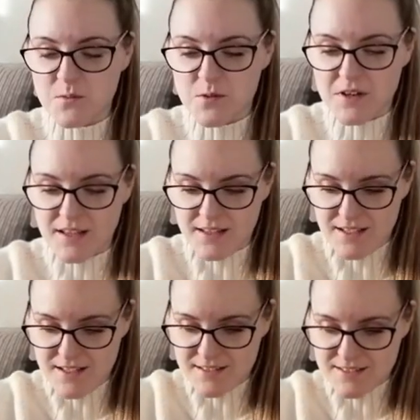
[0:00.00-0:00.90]
What are
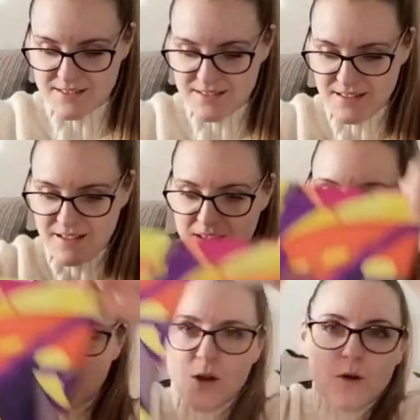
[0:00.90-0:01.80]
these?
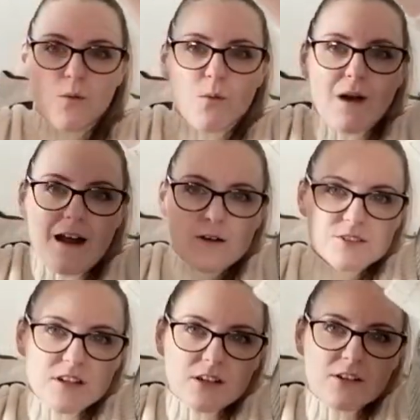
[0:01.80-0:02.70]

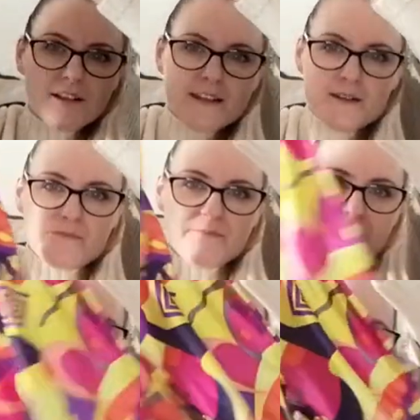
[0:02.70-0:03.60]
Wowza, look at
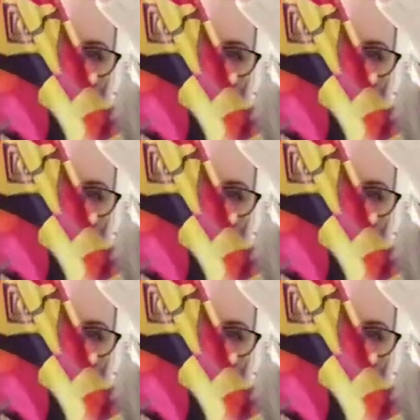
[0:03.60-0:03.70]
them.